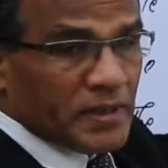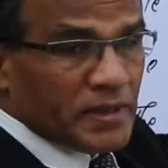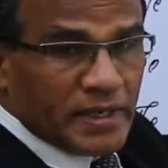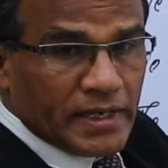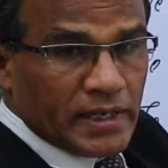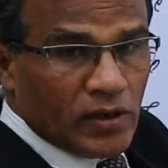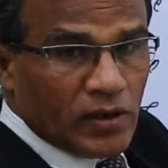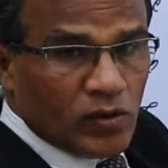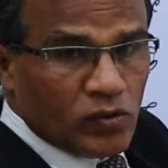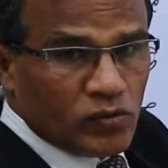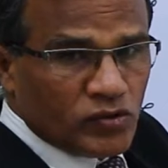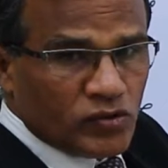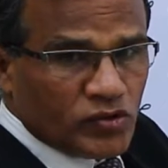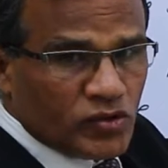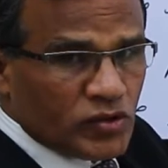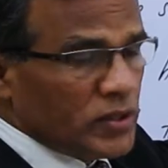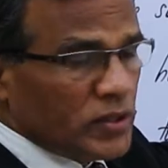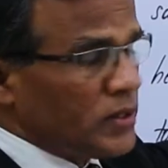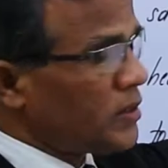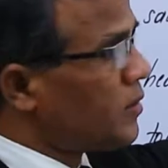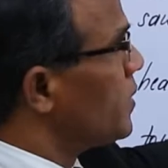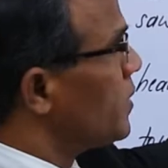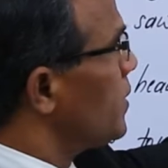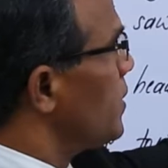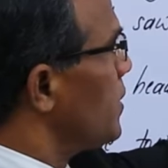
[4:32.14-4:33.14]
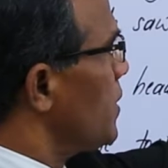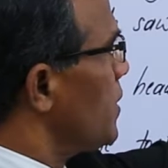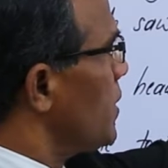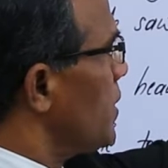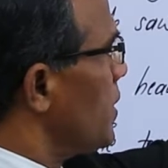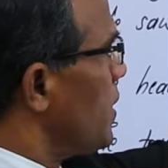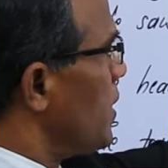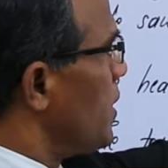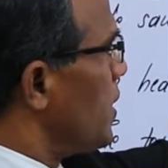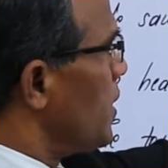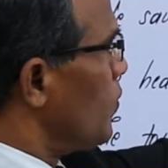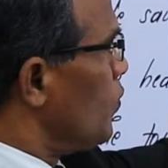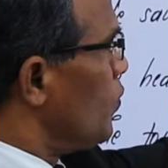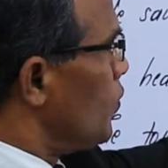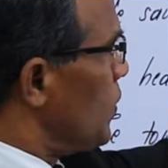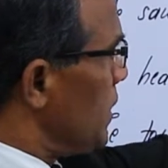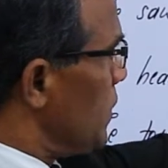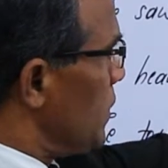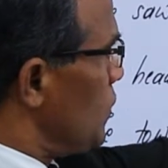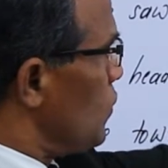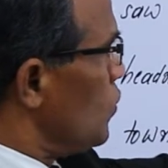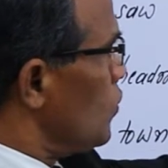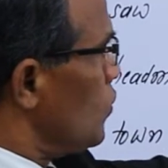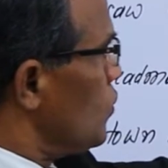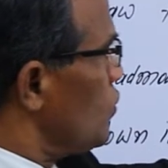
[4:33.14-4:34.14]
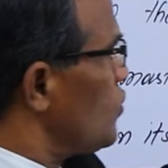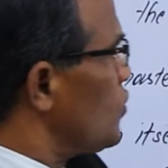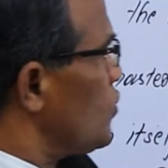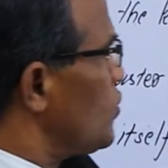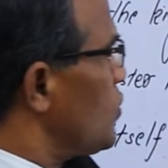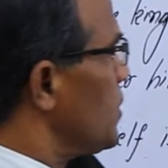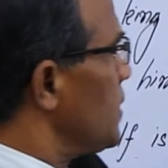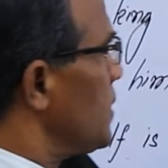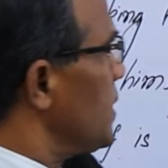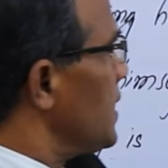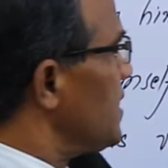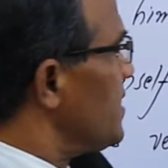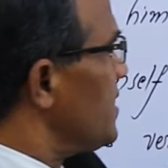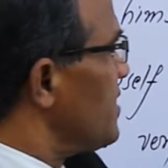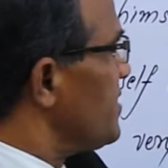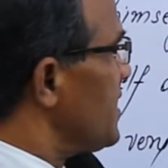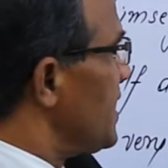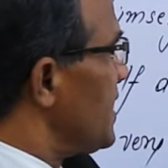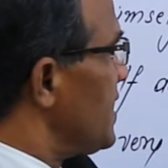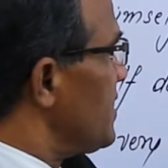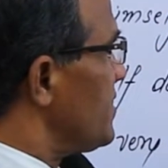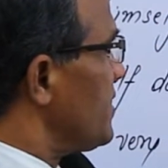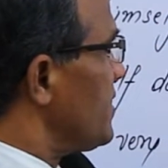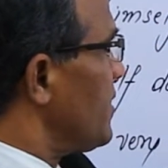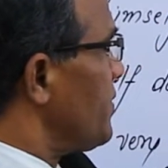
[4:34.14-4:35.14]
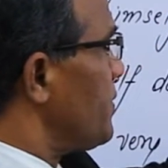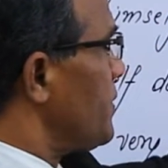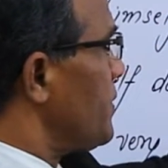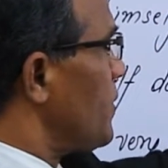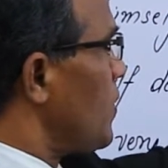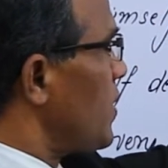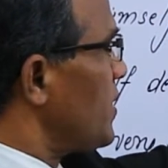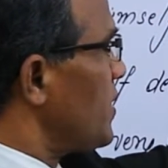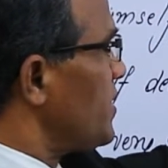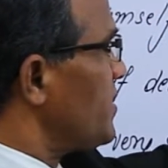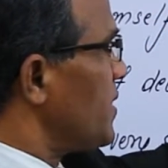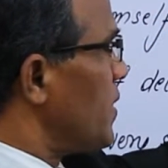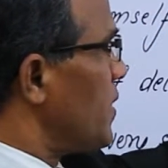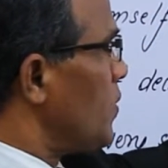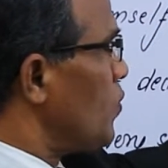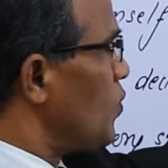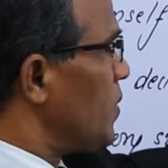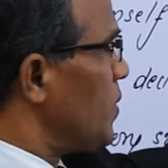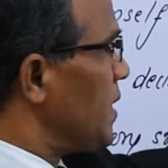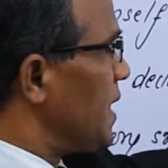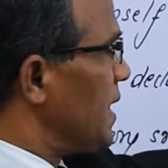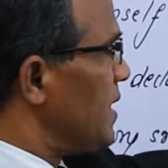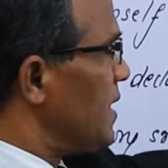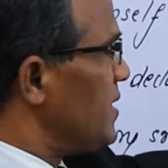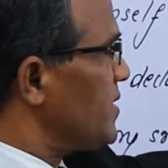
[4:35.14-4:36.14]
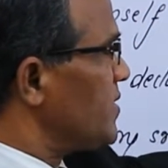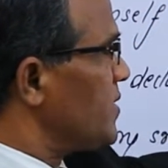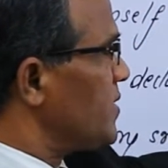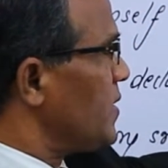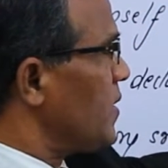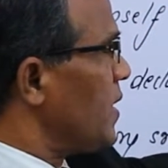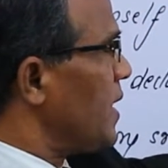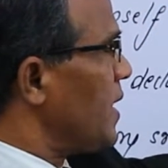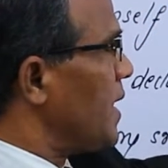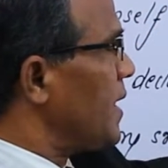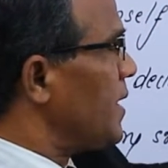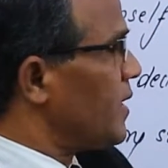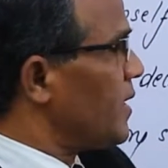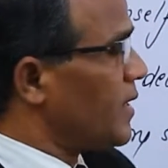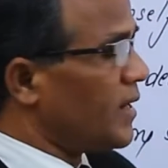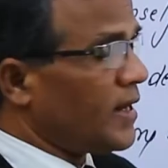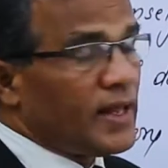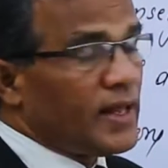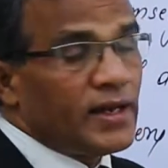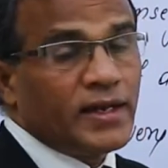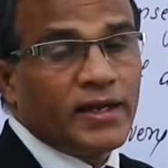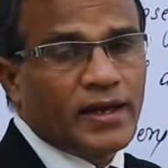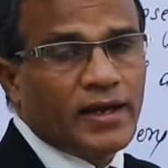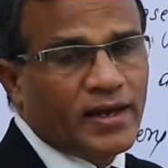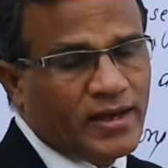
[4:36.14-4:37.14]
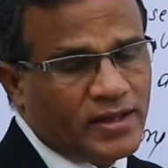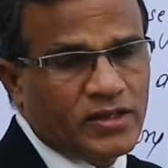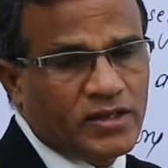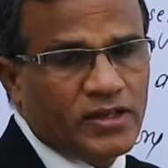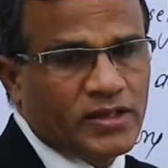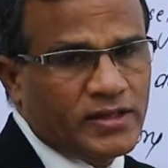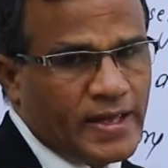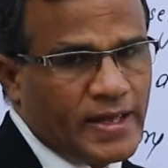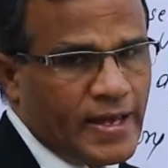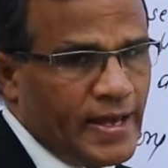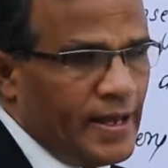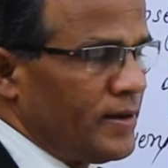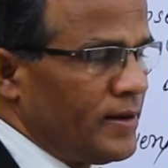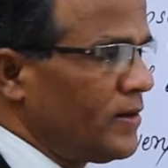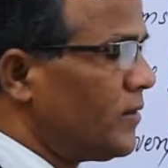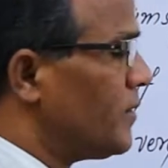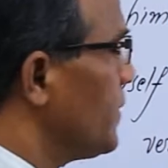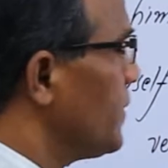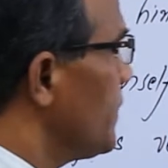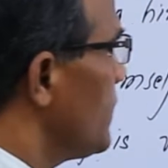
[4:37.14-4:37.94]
pronouns we use in the sense of not someone else or none other than.